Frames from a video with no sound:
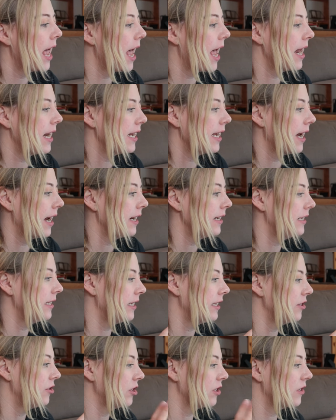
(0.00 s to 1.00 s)
any
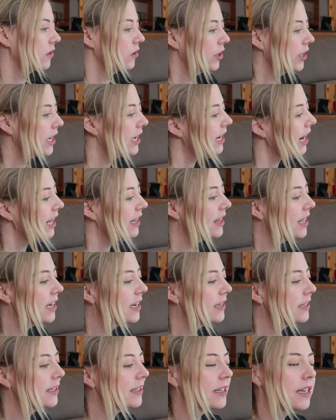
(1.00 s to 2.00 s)
idea just looking at
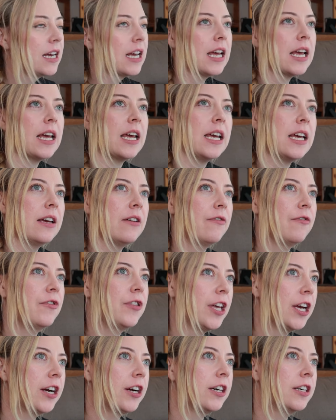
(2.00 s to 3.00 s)
this if
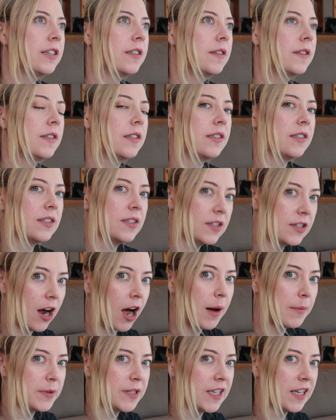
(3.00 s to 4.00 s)
there's
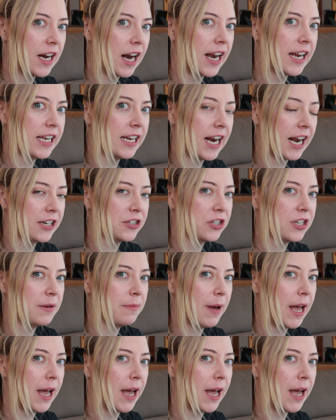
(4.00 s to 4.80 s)
stops that I can actually